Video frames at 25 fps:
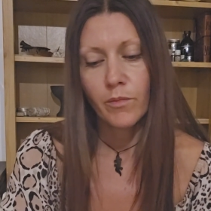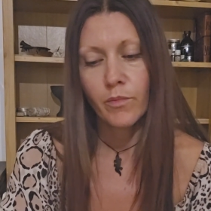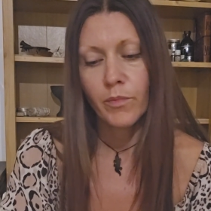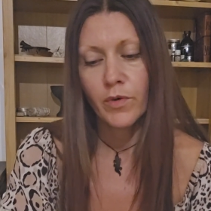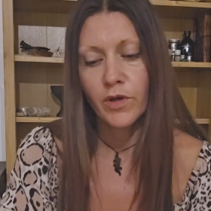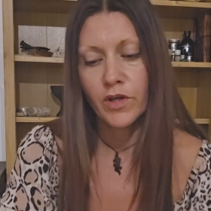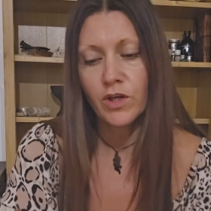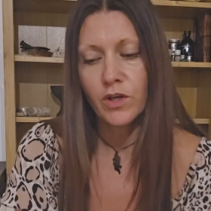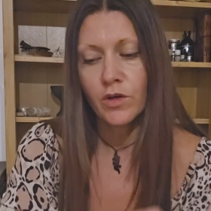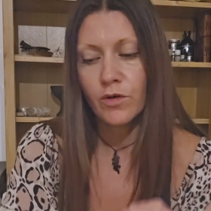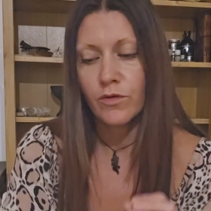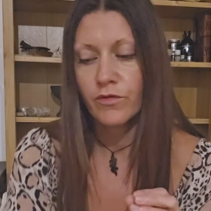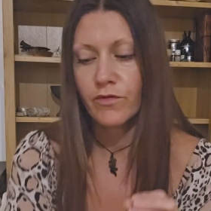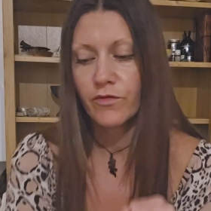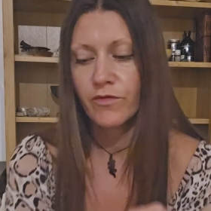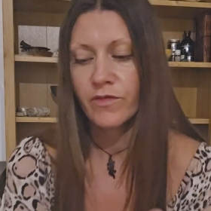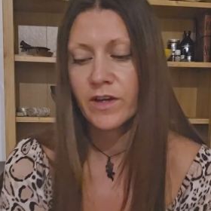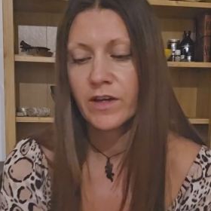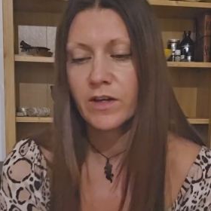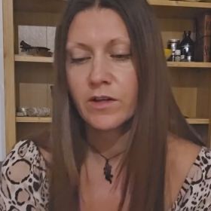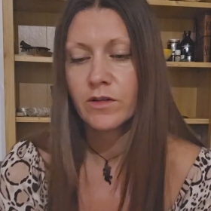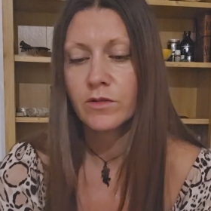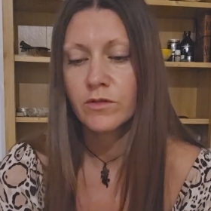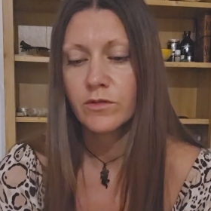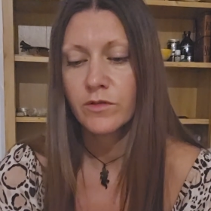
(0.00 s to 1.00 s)
But you
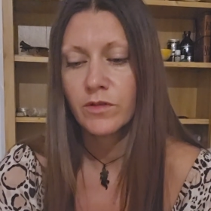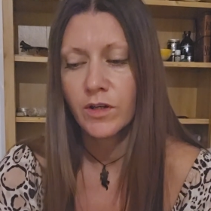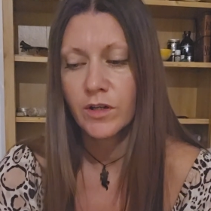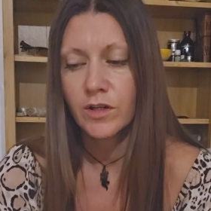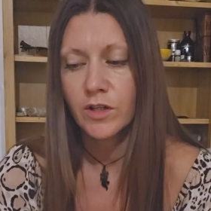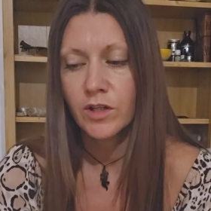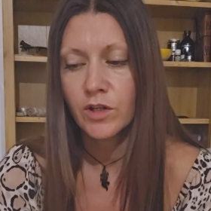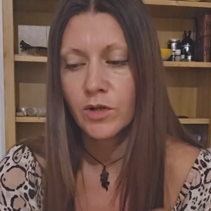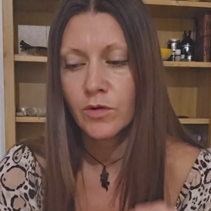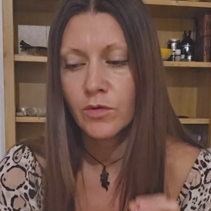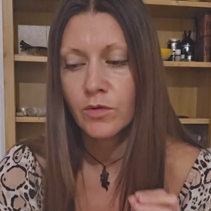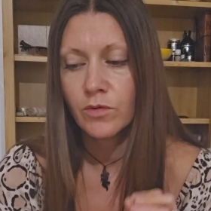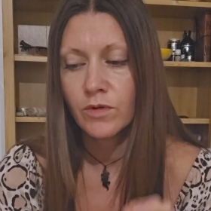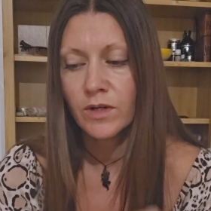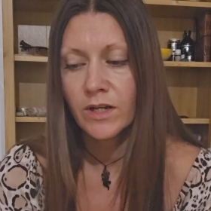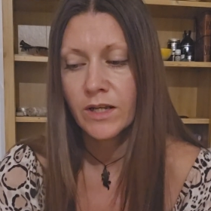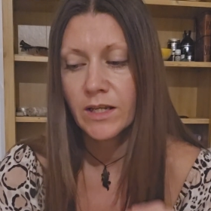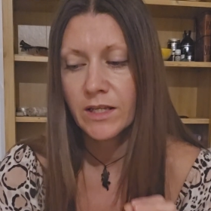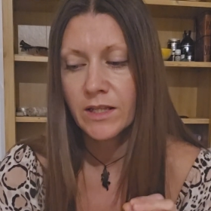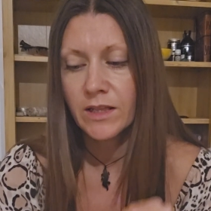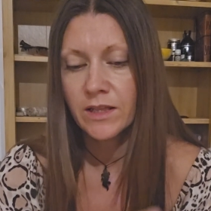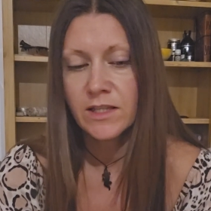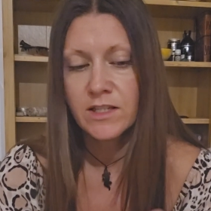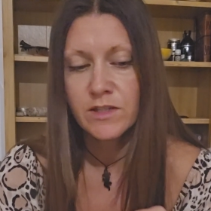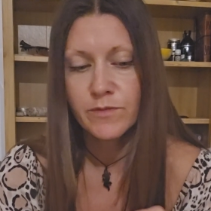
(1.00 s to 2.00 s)
feel that you
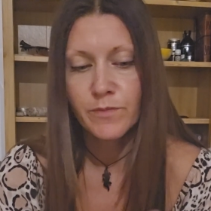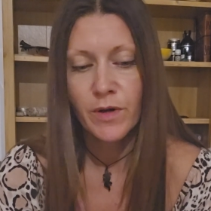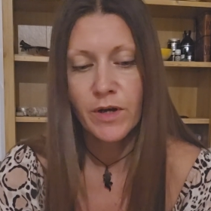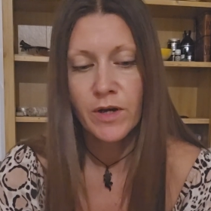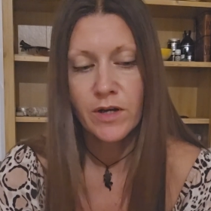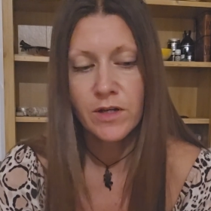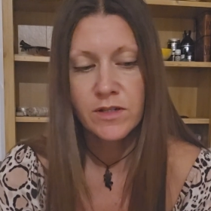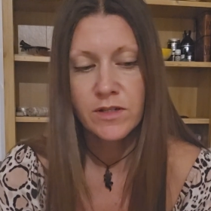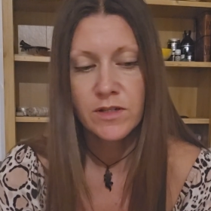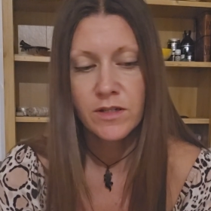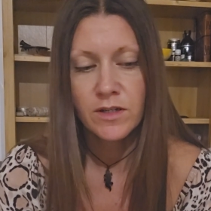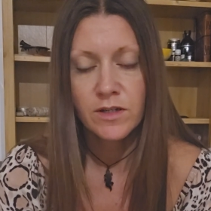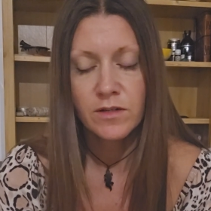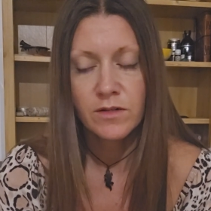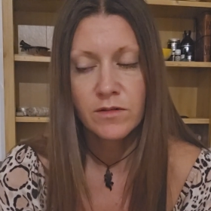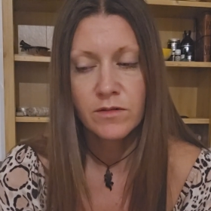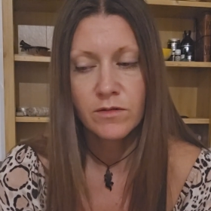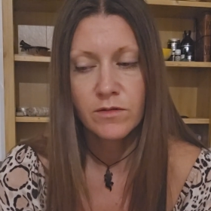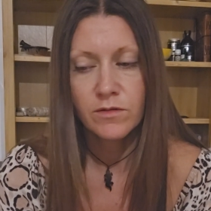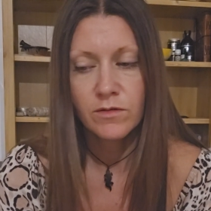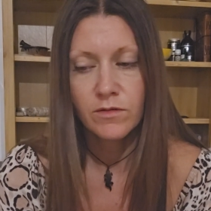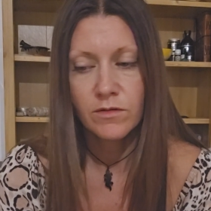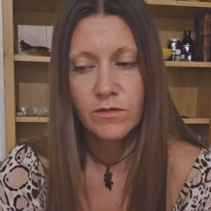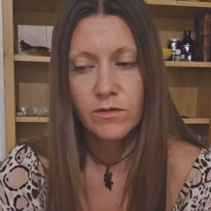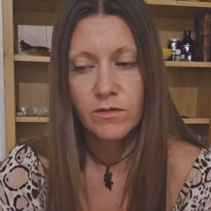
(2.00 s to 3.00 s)
need this person
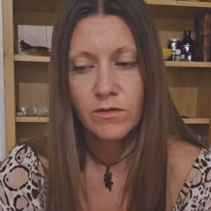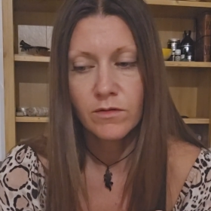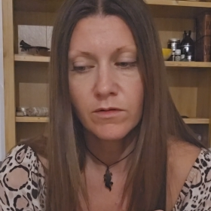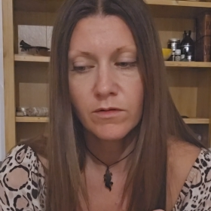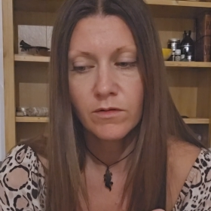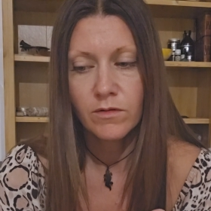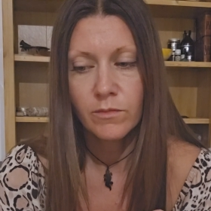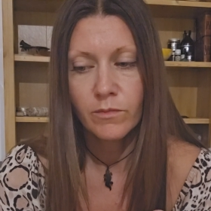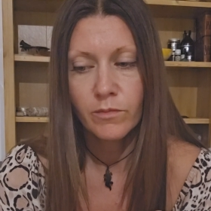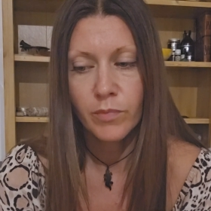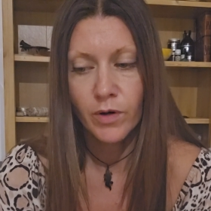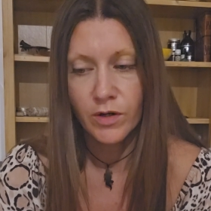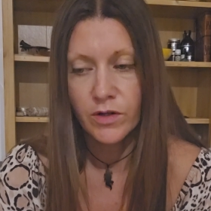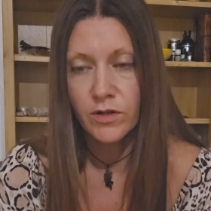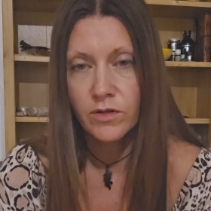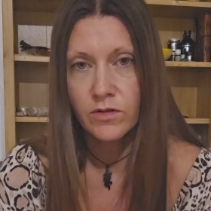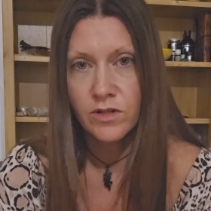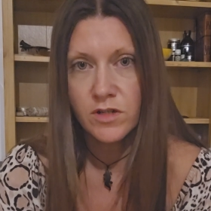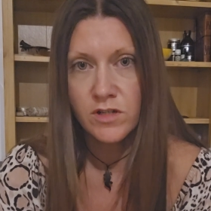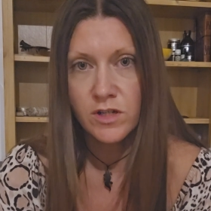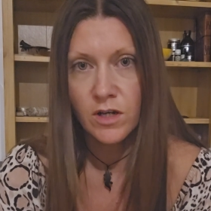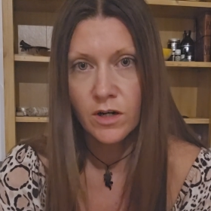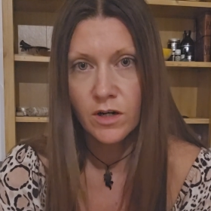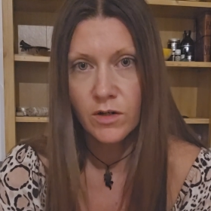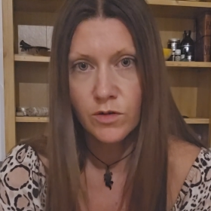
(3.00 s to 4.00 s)
by your
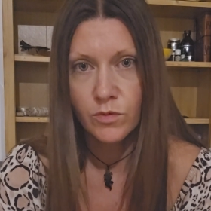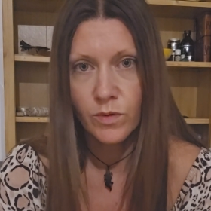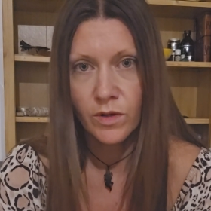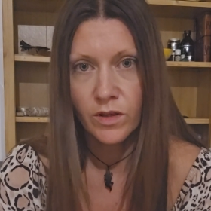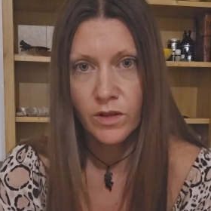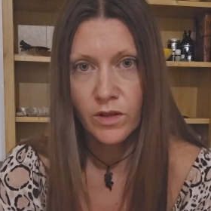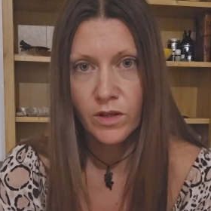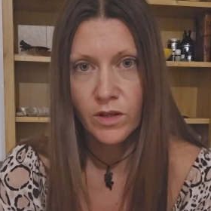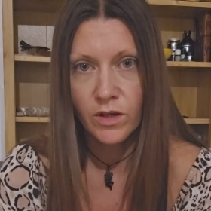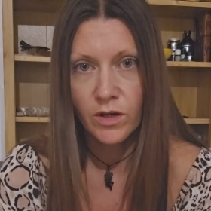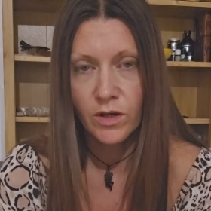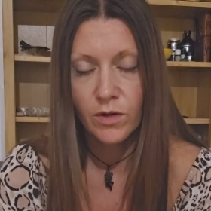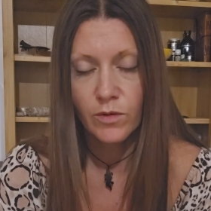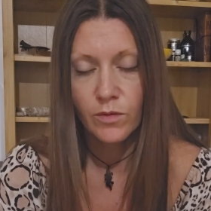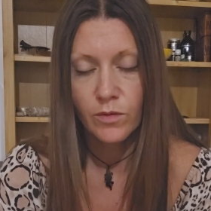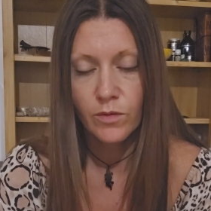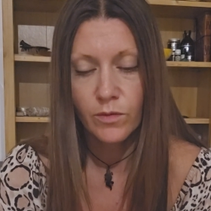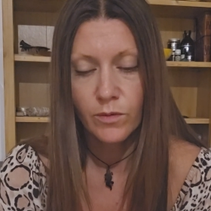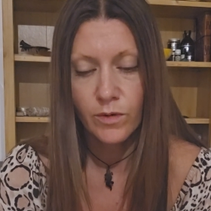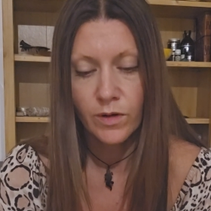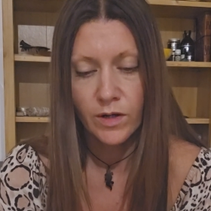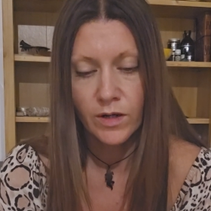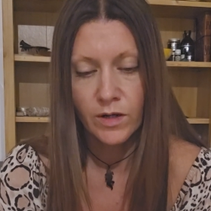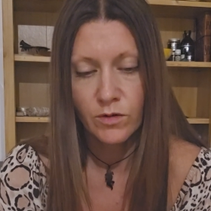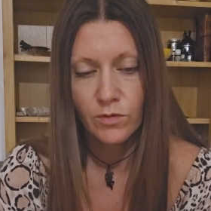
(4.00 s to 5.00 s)
side with you
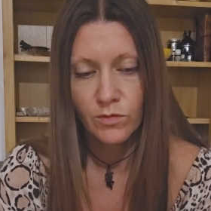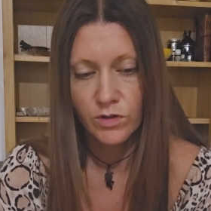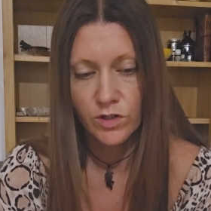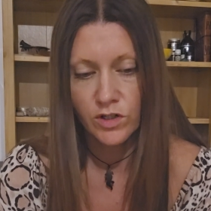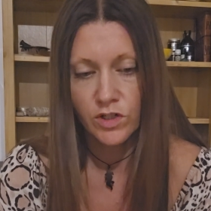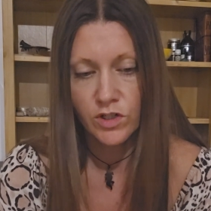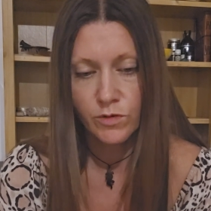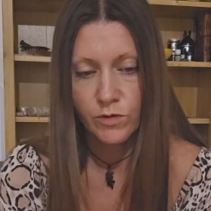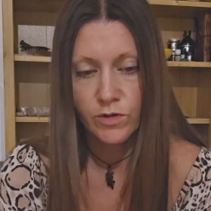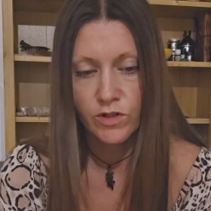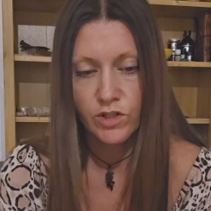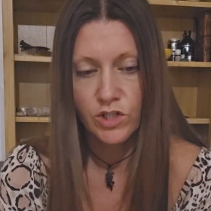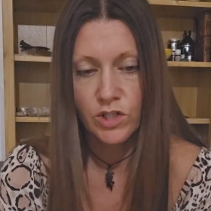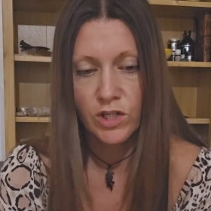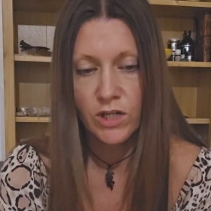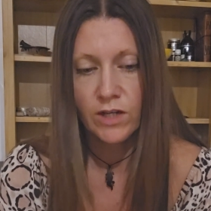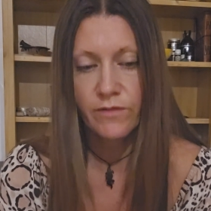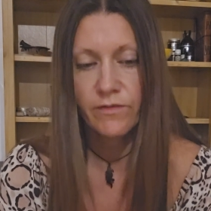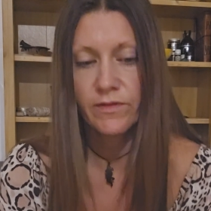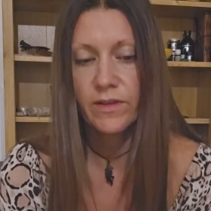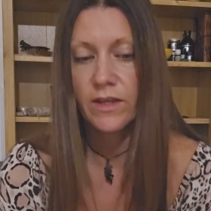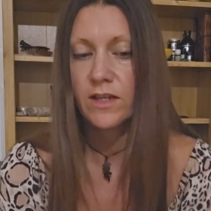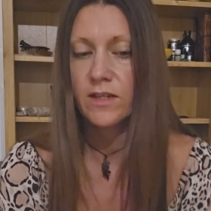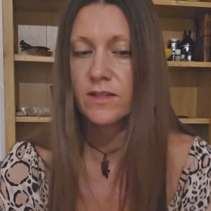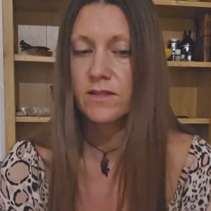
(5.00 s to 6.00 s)
in order to
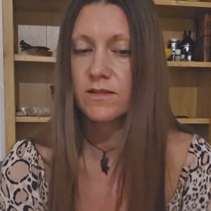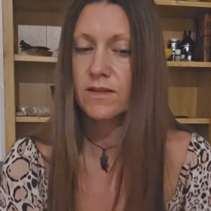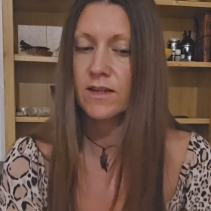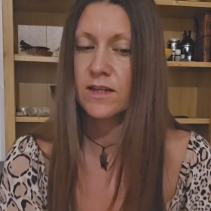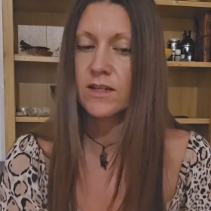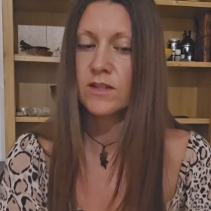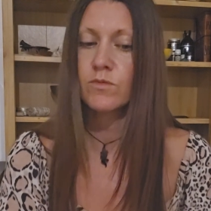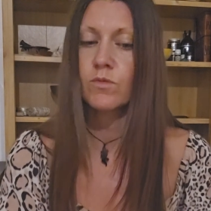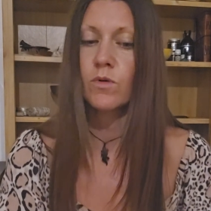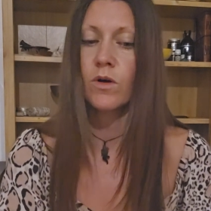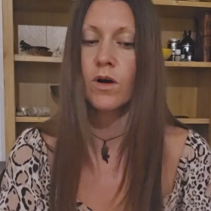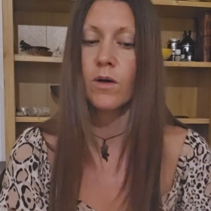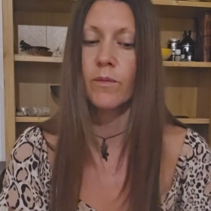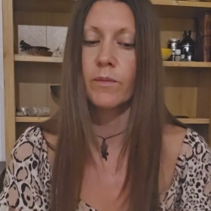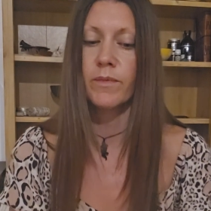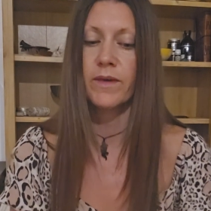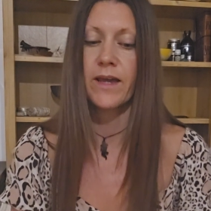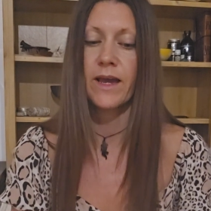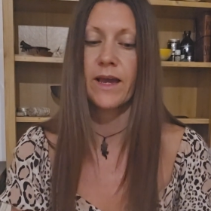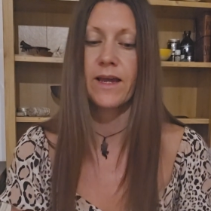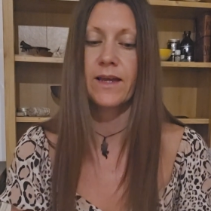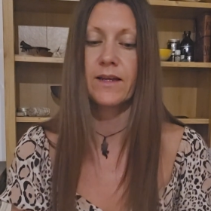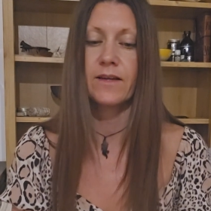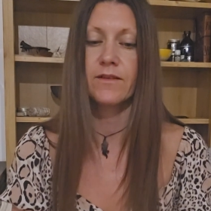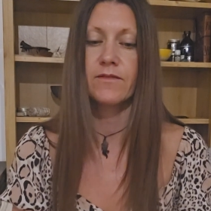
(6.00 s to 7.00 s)
achieve this, is what I'm
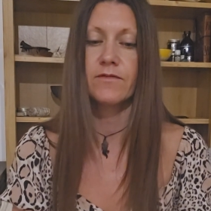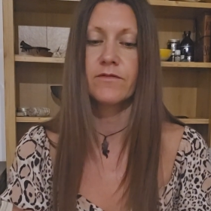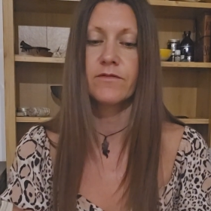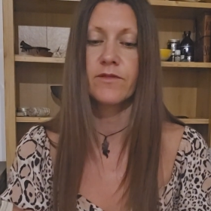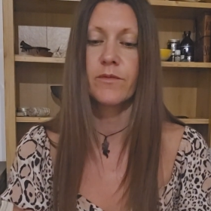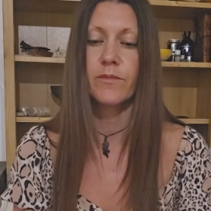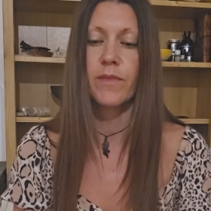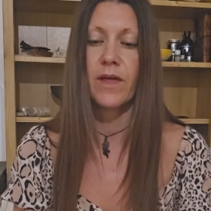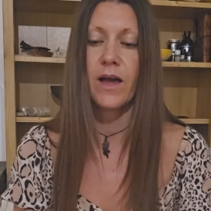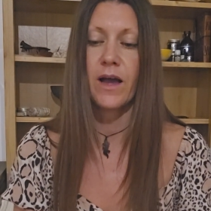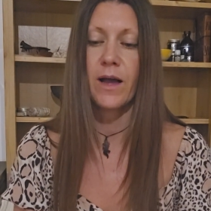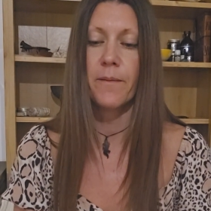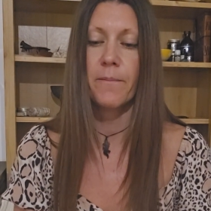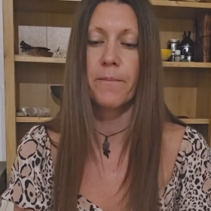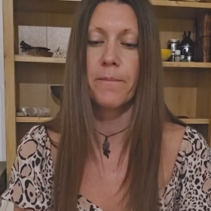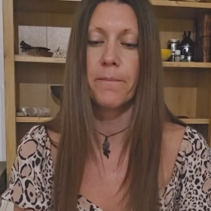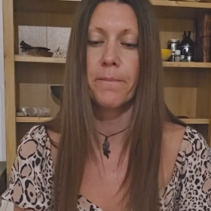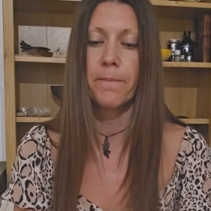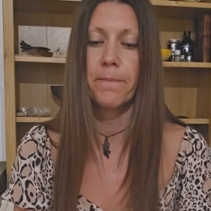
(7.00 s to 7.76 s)
getting from that.